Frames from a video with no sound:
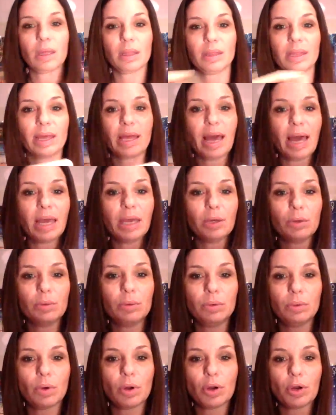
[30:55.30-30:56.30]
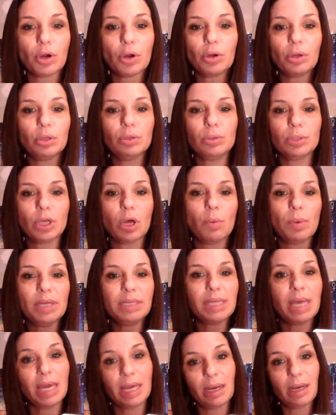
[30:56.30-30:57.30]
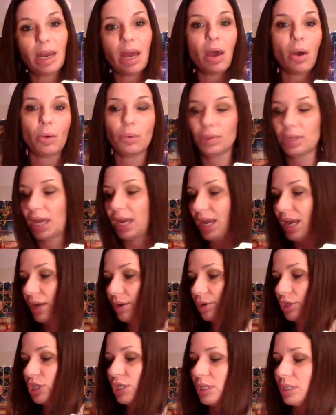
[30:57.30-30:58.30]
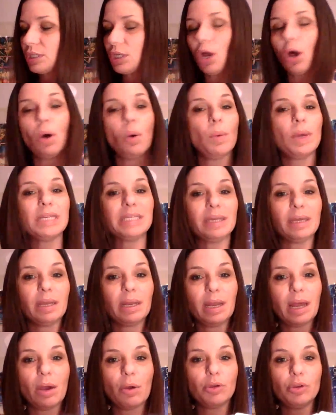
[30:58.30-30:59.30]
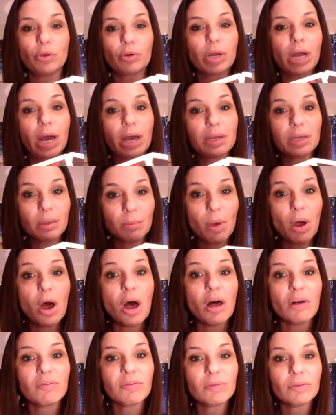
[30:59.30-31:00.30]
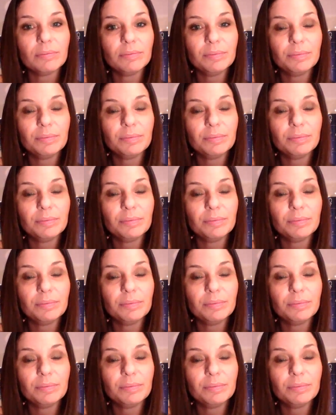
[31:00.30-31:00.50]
The guy who or girl who's always in and out, that energy that's always in and out, you're cutting them off.